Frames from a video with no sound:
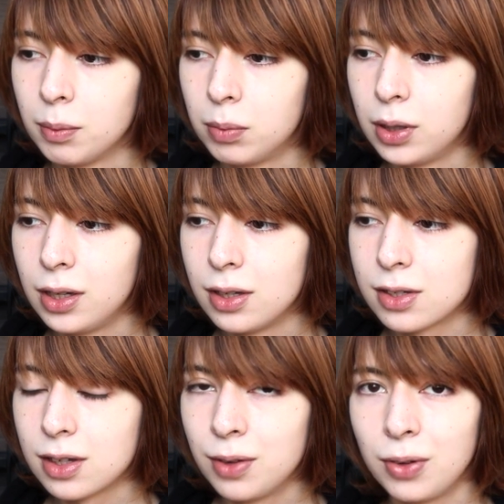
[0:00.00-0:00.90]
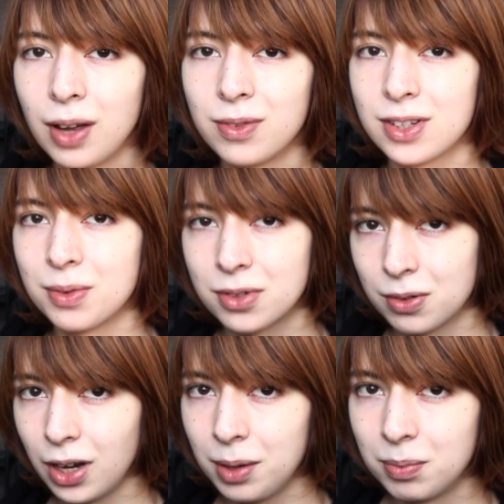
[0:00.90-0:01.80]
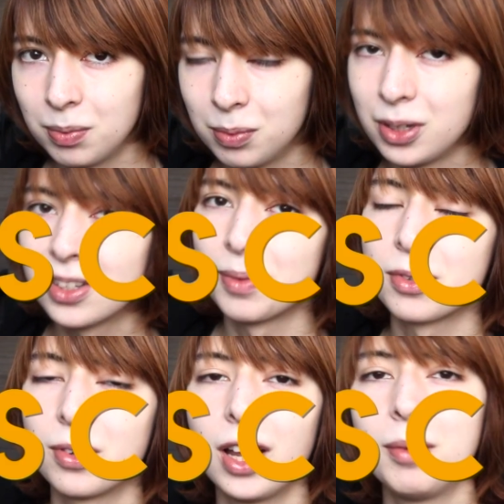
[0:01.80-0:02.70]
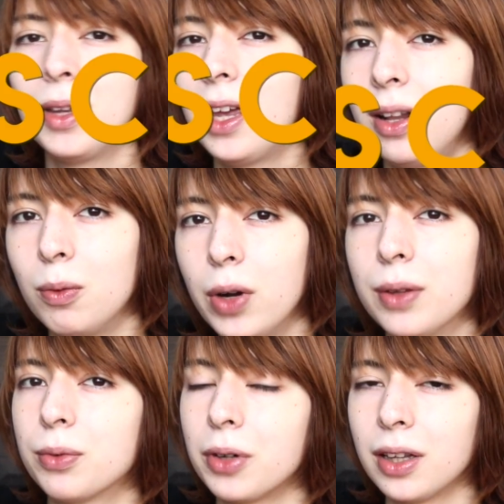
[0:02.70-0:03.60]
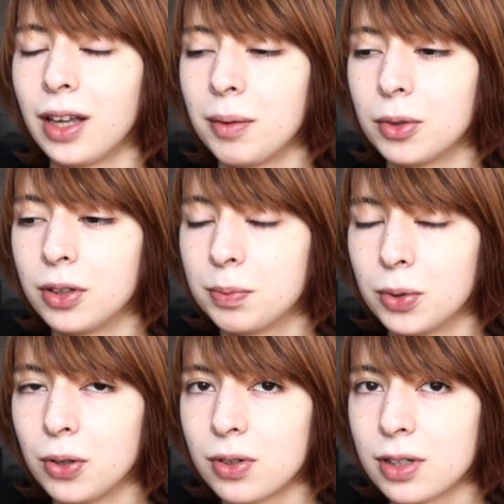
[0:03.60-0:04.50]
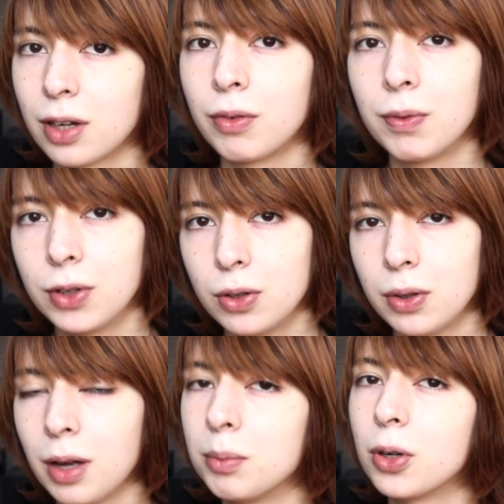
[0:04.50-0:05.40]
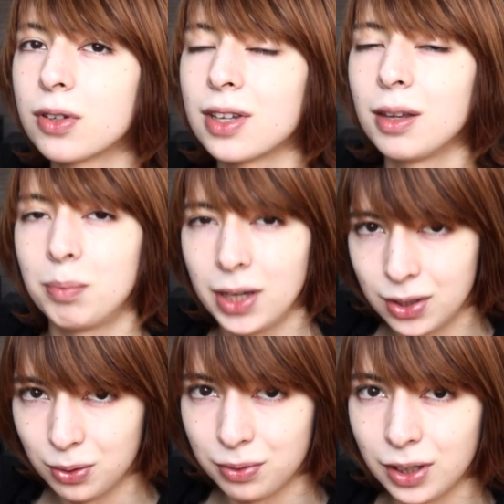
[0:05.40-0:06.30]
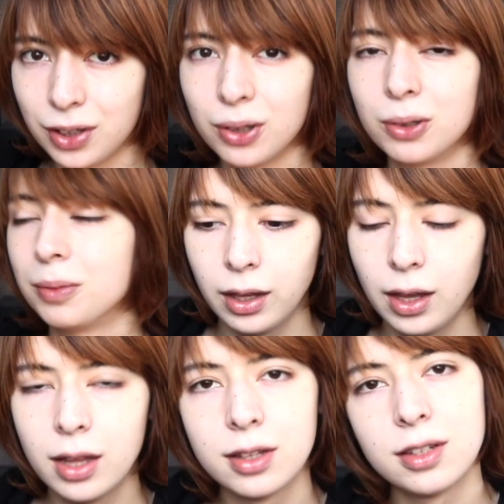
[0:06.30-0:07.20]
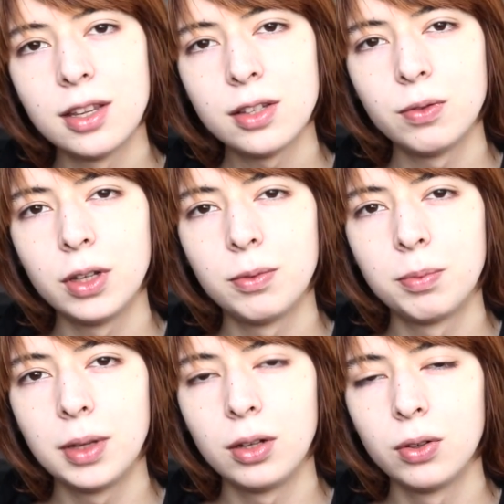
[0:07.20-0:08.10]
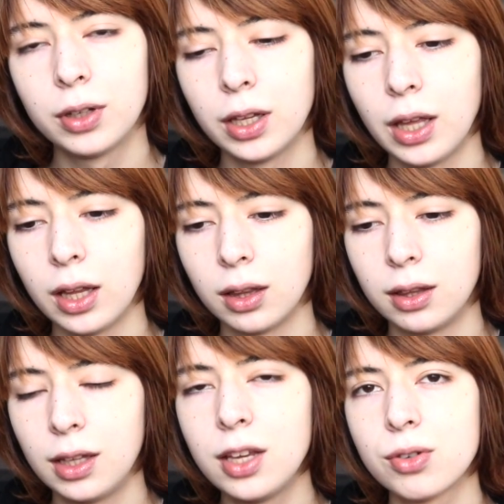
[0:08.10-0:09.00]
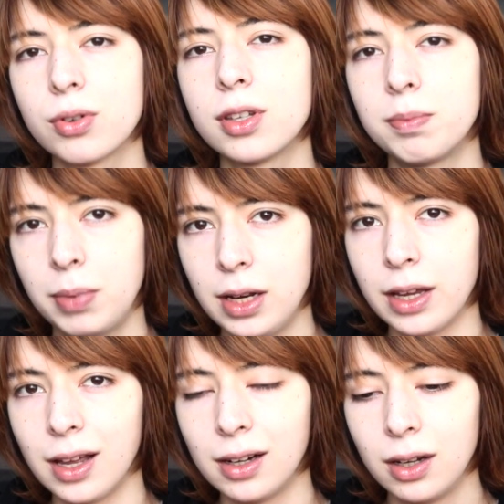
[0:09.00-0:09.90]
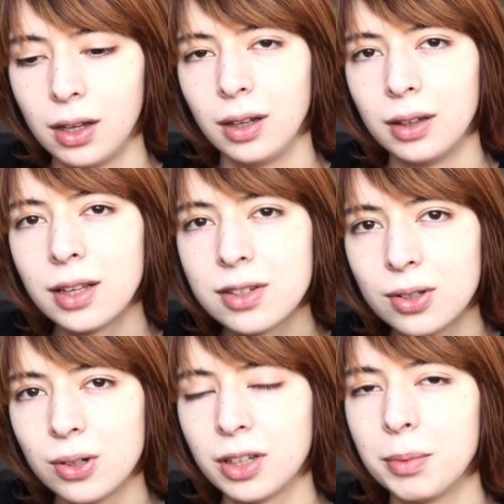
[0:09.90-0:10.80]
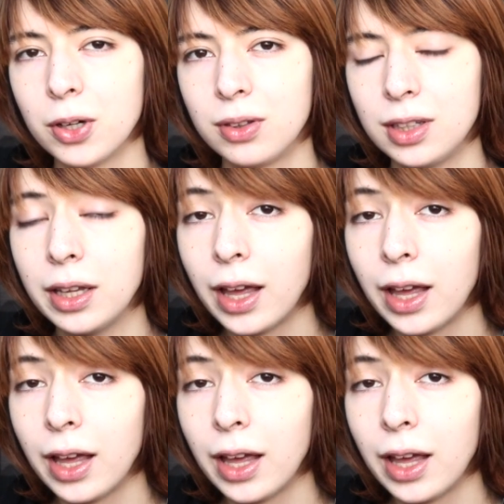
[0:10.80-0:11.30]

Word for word: please, if you haven't subscribed, please subscribe and wait for it. I'm going to post a review unboxing battle video. And since we've been looking at Dangerous Belial, let's talk about the